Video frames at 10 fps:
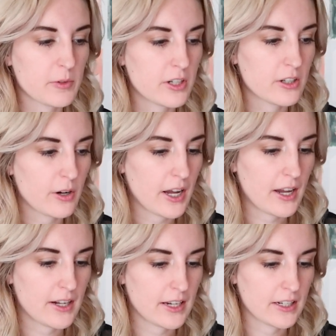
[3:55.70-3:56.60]
going to go
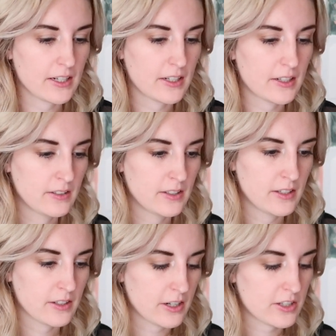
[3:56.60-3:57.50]
ahead and
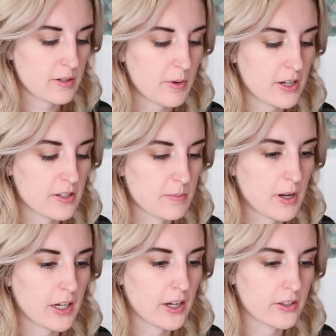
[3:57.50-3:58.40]
customize
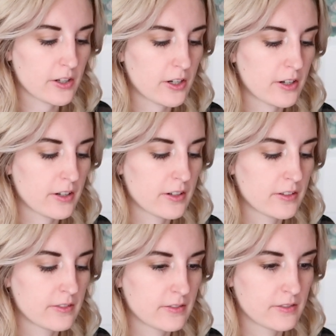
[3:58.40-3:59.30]
my other
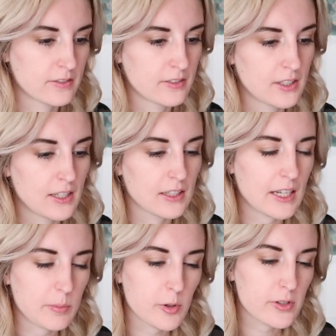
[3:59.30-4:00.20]

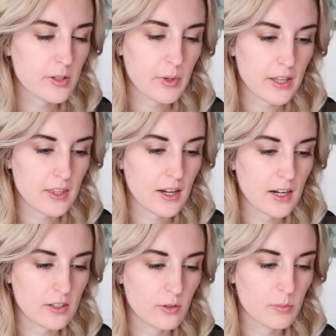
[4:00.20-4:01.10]
labels the way that
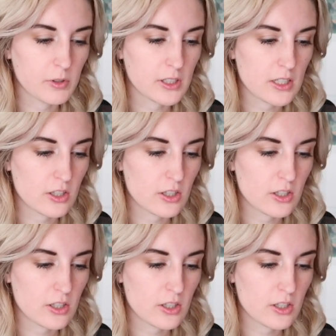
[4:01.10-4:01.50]
I normally